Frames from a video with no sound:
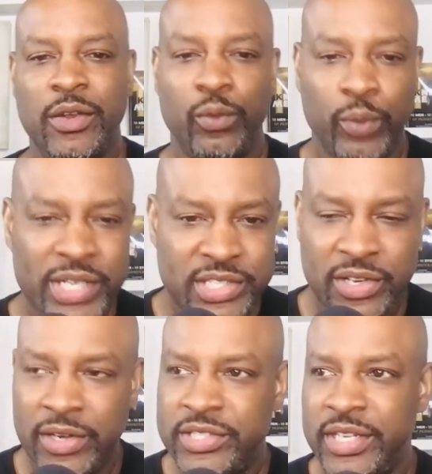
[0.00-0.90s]

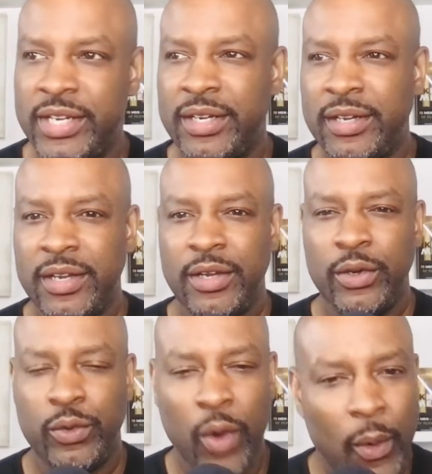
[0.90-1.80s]
researching,
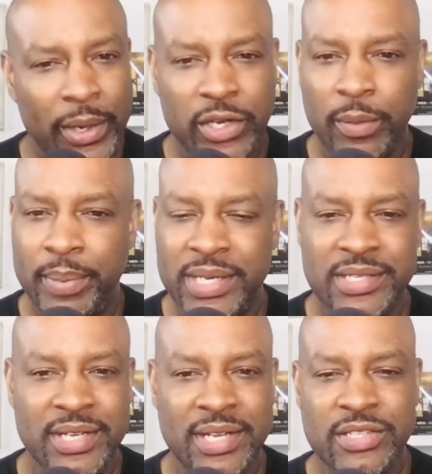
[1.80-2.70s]
growing your
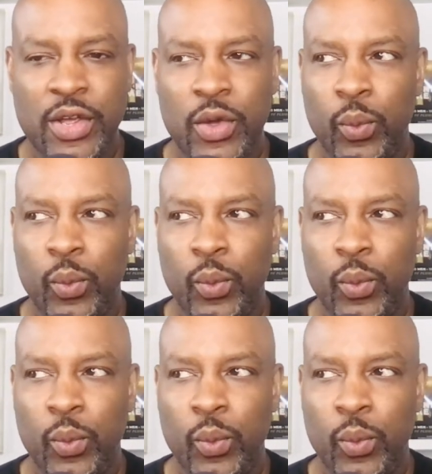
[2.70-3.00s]
business,